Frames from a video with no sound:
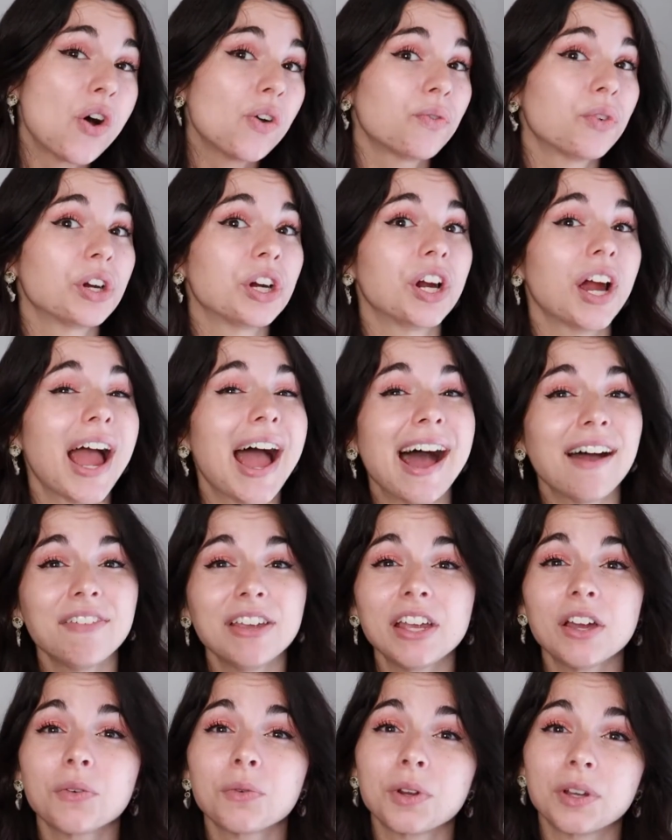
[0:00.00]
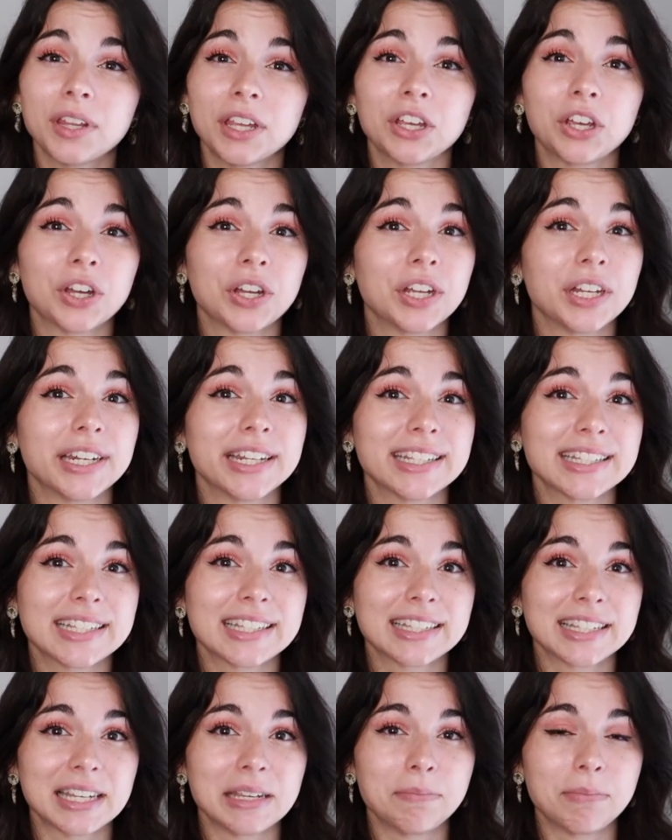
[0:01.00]
for having a really good
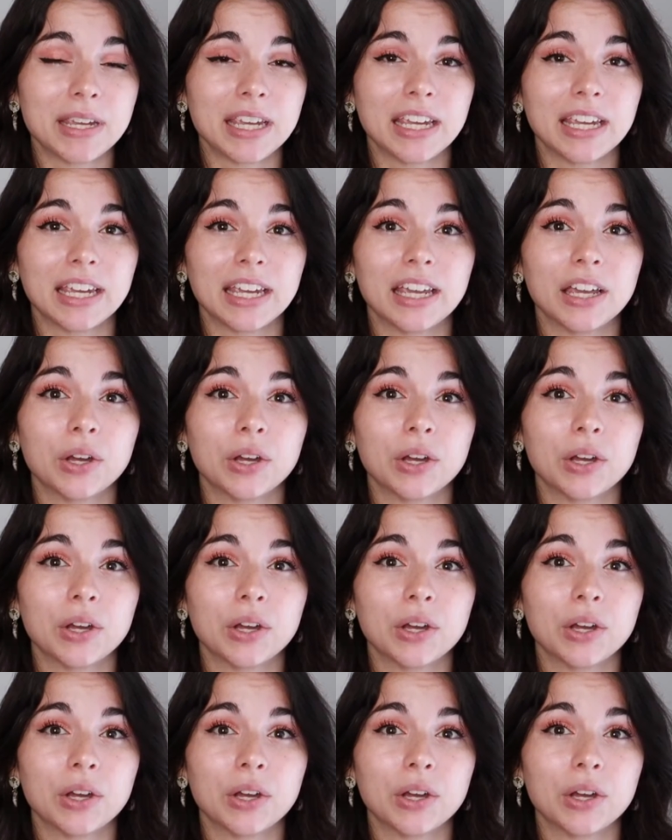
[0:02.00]
sleeping